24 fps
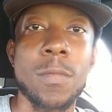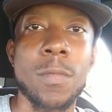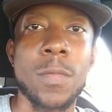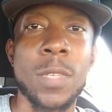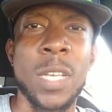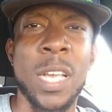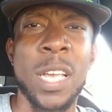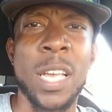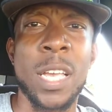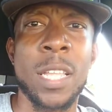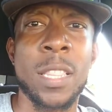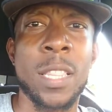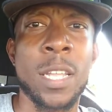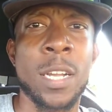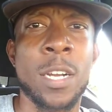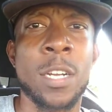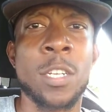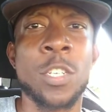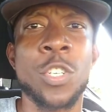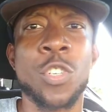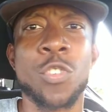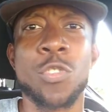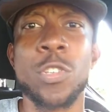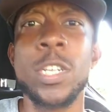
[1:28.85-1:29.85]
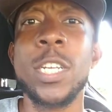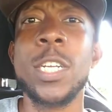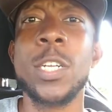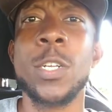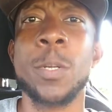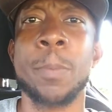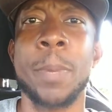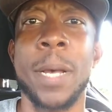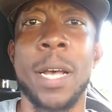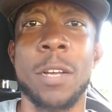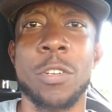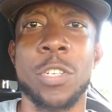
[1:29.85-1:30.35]
and they're intrigued
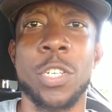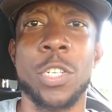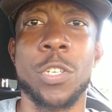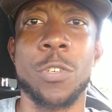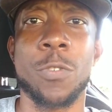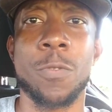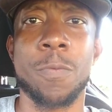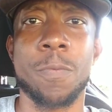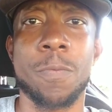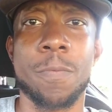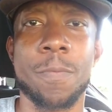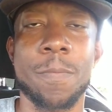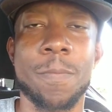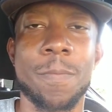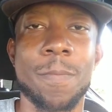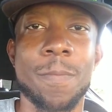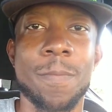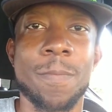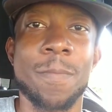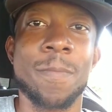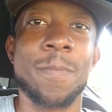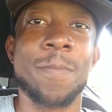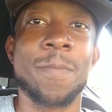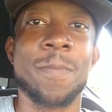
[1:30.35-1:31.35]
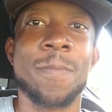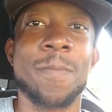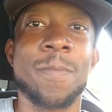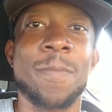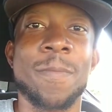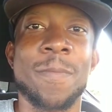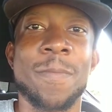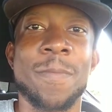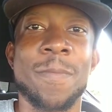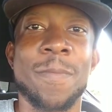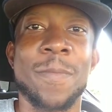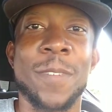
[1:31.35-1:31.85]
about you
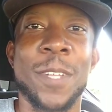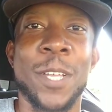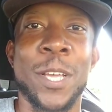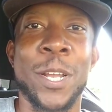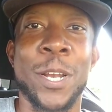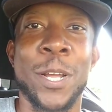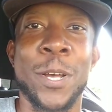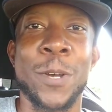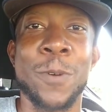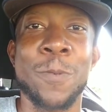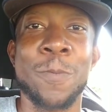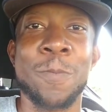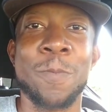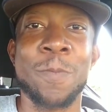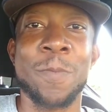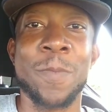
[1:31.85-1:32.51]
you know